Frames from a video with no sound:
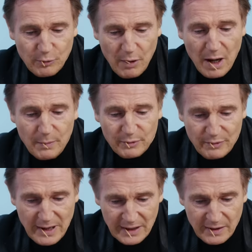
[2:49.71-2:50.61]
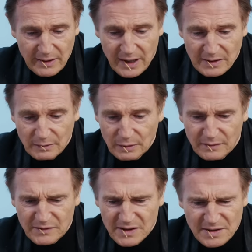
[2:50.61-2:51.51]
Rob Reiner had a look
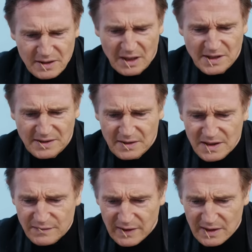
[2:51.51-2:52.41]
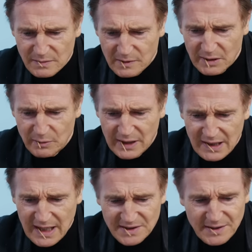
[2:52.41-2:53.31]
of disgust on his face when he
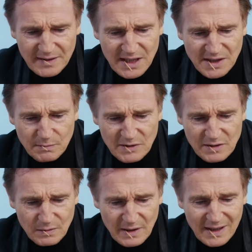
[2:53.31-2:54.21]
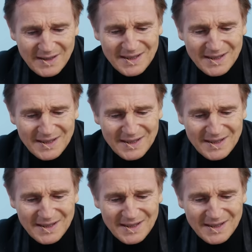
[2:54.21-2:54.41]
realized that Neeson was only